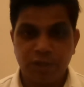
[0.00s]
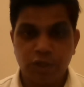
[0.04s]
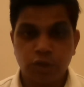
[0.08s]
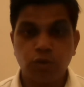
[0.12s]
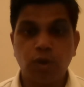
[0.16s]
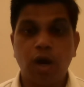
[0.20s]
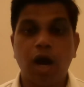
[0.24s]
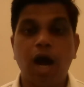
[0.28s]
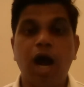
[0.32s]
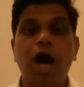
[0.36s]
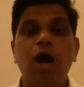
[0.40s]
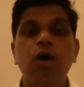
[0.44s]

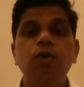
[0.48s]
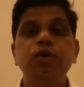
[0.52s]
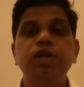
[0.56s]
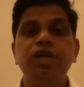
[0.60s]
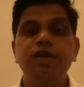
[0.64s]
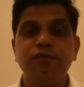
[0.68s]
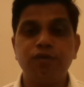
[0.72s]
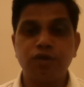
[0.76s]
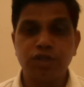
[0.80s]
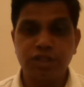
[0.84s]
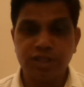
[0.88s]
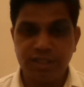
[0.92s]
So how
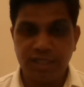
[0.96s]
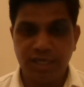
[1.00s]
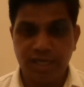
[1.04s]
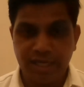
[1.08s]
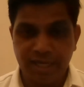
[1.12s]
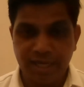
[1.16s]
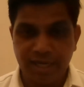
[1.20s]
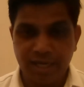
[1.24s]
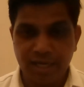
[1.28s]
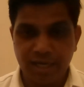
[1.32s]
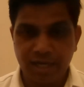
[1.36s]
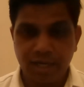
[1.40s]
he was
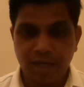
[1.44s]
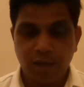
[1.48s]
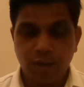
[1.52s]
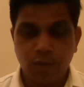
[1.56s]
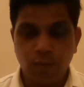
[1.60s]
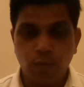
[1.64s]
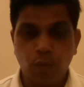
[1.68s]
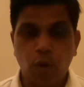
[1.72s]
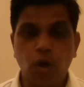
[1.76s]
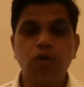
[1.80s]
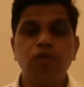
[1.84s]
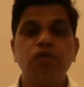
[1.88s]
dealing it,
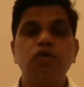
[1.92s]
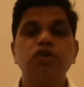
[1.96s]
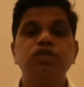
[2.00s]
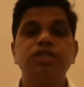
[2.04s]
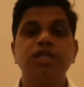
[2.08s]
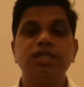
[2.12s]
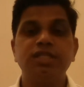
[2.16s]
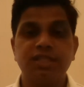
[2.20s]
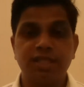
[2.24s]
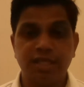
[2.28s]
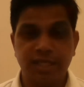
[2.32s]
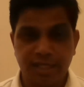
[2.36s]
what was
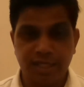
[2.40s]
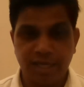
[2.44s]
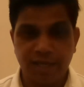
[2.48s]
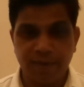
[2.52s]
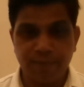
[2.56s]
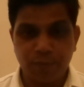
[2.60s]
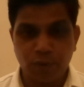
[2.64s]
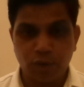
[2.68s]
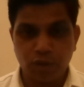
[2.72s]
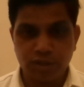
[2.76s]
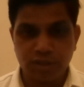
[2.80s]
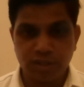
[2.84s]
his
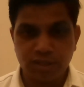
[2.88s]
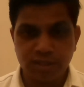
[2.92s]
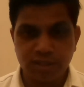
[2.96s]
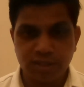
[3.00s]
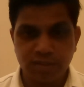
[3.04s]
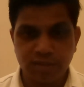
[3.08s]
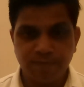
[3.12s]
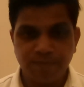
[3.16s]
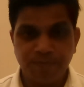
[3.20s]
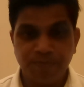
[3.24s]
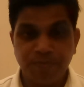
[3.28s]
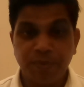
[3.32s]
thinking
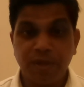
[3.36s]
process,